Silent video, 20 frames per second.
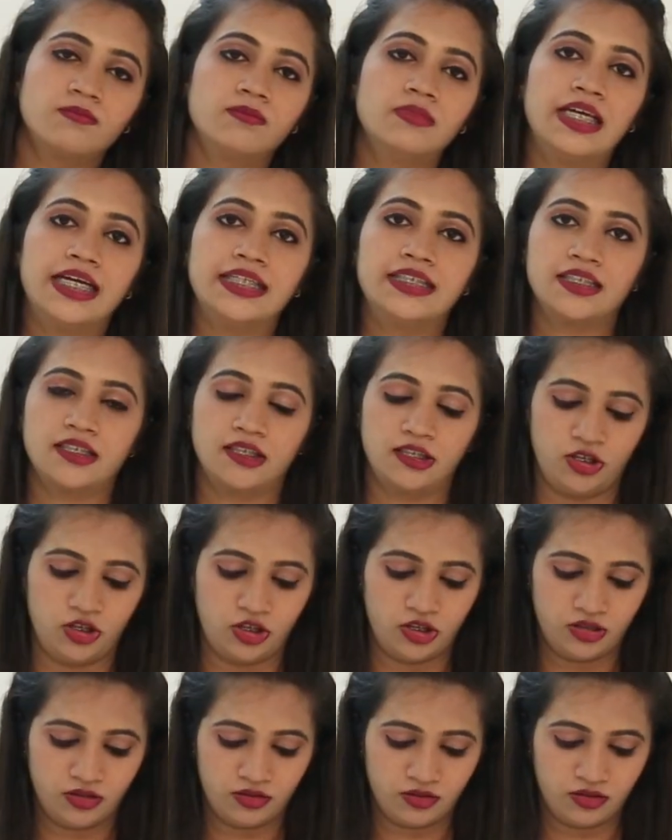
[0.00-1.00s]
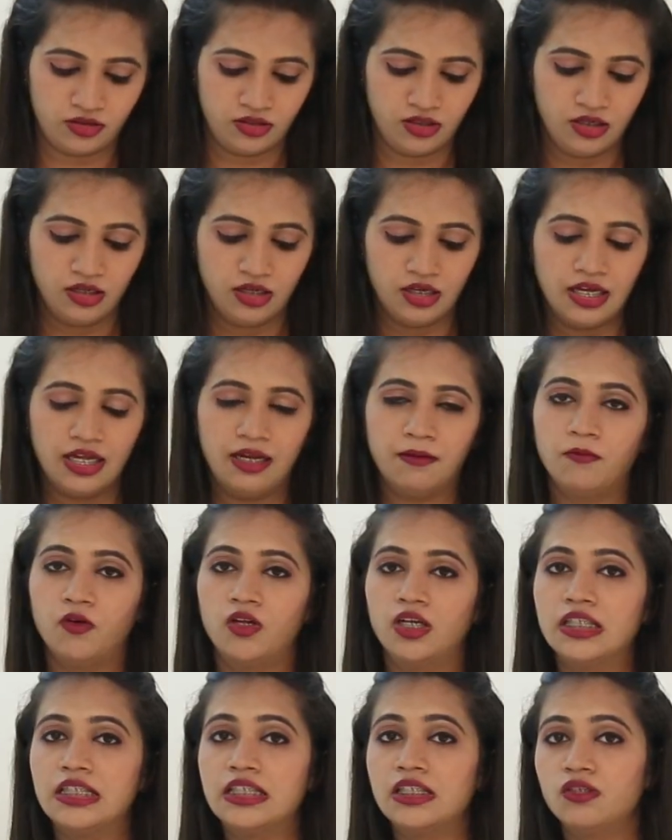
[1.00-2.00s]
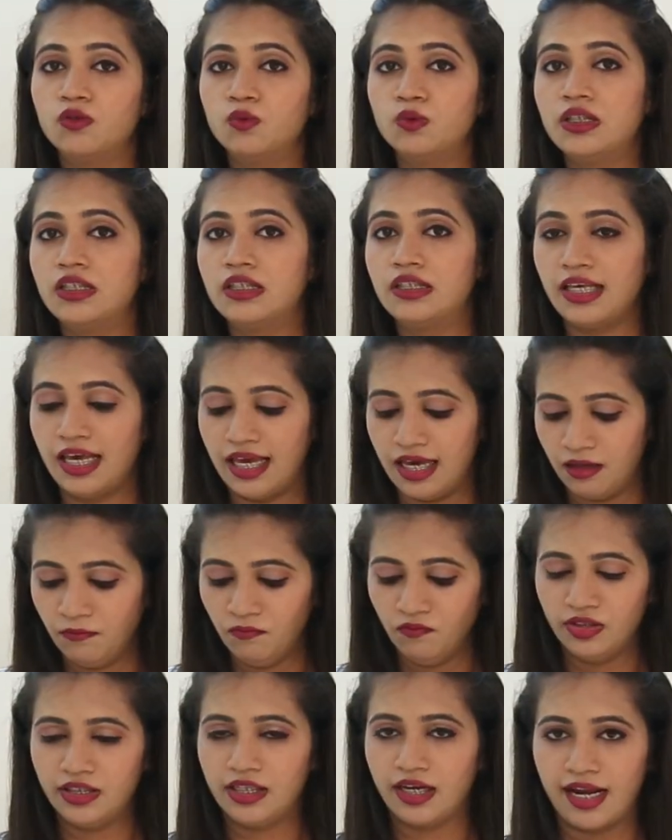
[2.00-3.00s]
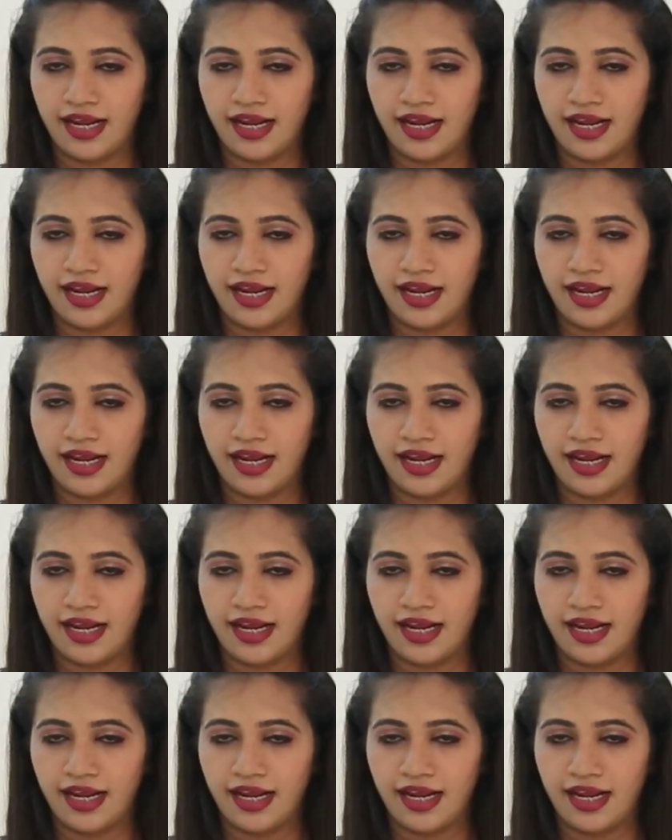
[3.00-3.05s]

That's it. And I'm gonna do same with the